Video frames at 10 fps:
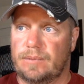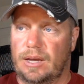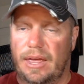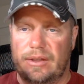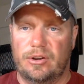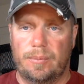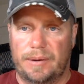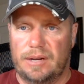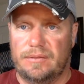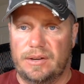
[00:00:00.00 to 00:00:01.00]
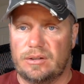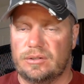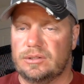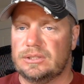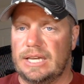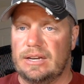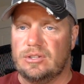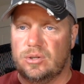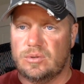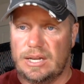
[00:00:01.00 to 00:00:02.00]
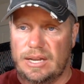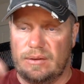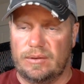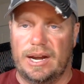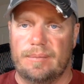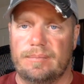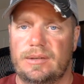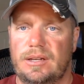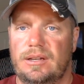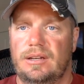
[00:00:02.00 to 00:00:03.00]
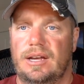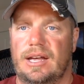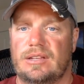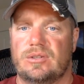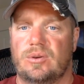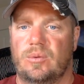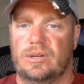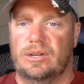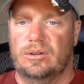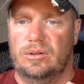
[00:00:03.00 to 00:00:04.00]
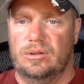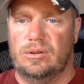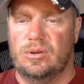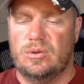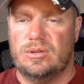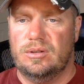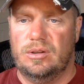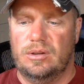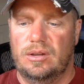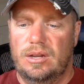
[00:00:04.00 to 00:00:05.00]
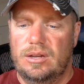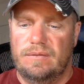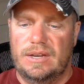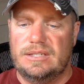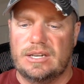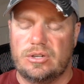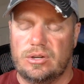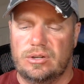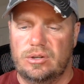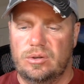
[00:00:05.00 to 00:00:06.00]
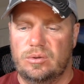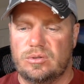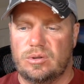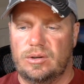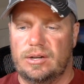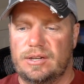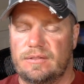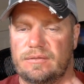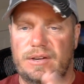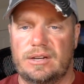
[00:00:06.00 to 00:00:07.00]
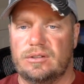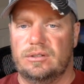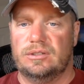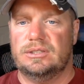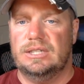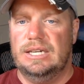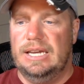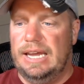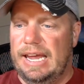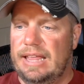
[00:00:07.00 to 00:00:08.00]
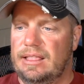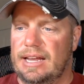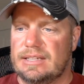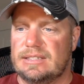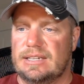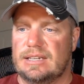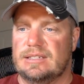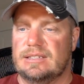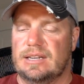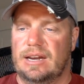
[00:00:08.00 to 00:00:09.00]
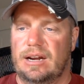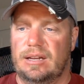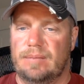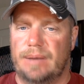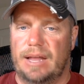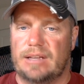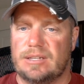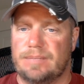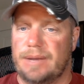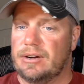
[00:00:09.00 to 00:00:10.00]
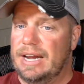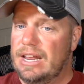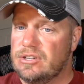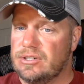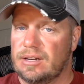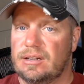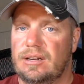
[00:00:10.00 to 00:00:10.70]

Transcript: other European vehicles, and it's used in that Ram. And so when you can use it, V6 you can use throughout different vehicles. Inline 6 is an inherently balanced, better engine,